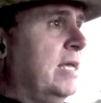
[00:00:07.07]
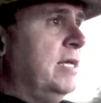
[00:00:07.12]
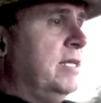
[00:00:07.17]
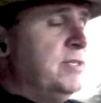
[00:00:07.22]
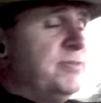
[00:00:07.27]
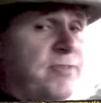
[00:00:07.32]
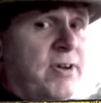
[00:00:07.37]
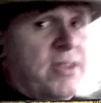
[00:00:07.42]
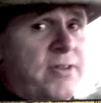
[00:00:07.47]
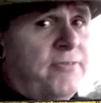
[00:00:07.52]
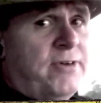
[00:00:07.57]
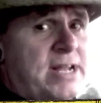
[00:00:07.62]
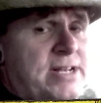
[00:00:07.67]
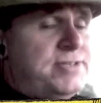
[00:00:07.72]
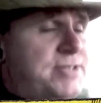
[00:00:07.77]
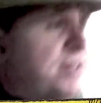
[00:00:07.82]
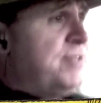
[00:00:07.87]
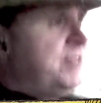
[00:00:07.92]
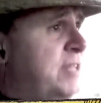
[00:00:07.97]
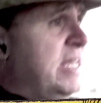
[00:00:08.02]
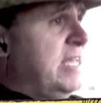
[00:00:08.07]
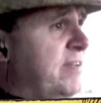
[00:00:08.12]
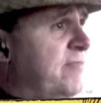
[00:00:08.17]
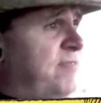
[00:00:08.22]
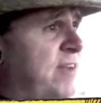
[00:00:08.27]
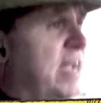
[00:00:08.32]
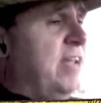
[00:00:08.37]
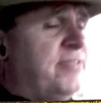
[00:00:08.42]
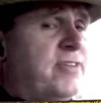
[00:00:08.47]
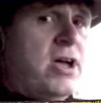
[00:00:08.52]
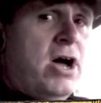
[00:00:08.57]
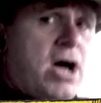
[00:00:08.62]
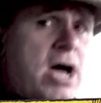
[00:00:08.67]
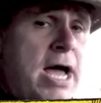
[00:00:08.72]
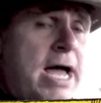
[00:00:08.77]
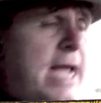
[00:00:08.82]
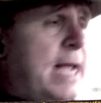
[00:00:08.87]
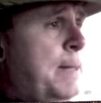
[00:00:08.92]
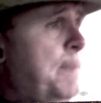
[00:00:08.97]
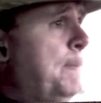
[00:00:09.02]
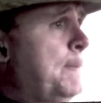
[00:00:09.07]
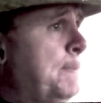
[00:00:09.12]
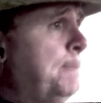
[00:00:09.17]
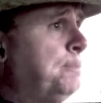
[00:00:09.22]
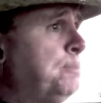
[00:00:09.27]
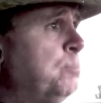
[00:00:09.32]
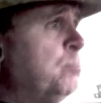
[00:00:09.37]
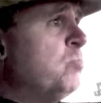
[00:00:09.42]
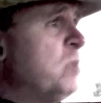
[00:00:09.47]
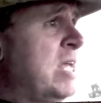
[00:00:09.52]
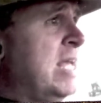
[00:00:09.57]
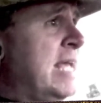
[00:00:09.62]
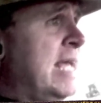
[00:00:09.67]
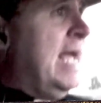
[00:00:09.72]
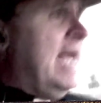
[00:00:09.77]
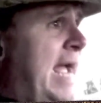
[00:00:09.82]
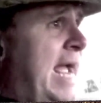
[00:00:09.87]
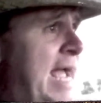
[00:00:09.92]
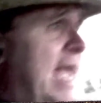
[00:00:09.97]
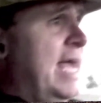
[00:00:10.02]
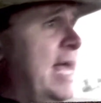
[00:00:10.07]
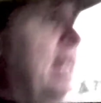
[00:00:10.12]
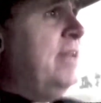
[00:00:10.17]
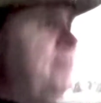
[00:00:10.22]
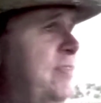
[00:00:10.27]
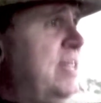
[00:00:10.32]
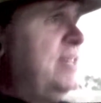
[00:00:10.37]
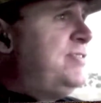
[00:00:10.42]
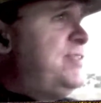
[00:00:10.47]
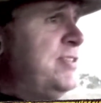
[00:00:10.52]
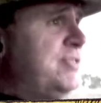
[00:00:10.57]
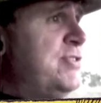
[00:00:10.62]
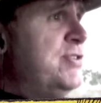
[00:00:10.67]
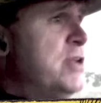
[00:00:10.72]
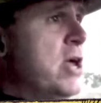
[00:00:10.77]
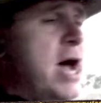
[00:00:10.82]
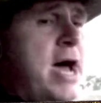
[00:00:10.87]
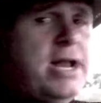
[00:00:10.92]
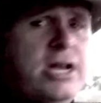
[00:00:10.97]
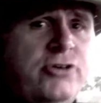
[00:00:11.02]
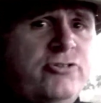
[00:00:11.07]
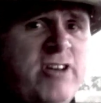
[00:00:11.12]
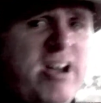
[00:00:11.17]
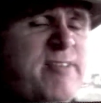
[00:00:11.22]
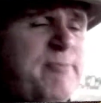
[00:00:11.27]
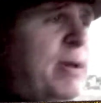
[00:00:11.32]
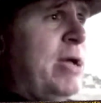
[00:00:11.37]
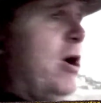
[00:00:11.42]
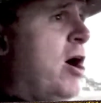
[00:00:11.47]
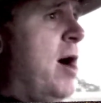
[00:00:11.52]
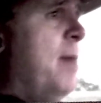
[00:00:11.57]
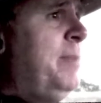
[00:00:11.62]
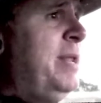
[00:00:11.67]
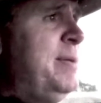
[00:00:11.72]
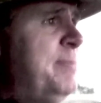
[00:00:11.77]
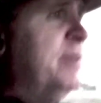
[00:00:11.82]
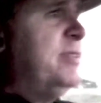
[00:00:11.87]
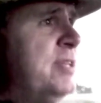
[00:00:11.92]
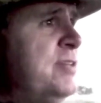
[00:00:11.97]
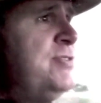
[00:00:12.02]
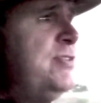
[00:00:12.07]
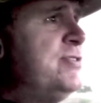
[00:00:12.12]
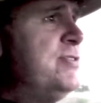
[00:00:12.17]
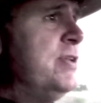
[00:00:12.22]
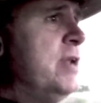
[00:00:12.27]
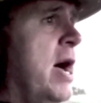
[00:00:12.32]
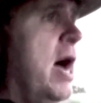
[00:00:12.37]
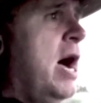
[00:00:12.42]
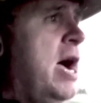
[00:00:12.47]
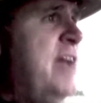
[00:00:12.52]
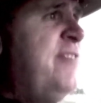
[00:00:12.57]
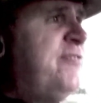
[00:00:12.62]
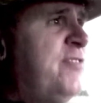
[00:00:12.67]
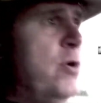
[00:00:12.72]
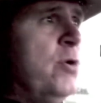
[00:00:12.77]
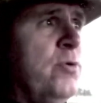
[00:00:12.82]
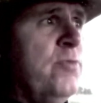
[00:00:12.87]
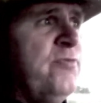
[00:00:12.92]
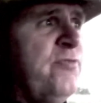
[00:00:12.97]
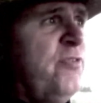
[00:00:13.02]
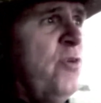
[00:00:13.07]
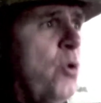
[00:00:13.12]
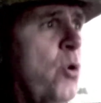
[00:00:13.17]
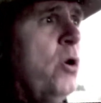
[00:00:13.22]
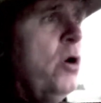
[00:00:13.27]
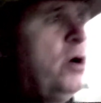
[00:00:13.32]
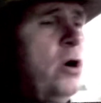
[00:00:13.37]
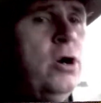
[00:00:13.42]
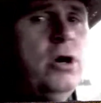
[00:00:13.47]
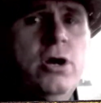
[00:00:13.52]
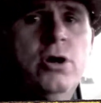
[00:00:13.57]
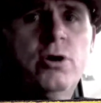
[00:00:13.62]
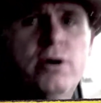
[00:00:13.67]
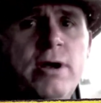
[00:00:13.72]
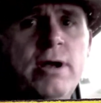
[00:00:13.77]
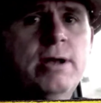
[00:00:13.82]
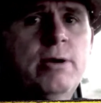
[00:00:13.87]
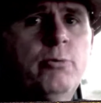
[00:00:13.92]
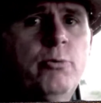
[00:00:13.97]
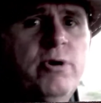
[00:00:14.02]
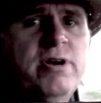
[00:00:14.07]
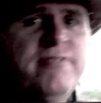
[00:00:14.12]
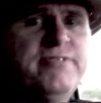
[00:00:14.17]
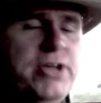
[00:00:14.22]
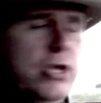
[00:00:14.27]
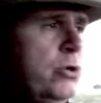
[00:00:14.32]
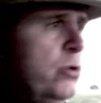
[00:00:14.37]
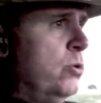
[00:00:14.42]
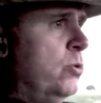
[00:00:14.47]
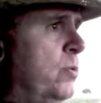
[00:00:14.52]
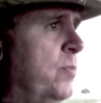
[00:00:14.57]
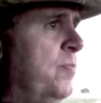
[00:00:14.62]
it's Father Francis, the faith guy, and this is not a drive-by homily, but this is an iPhone 4 review.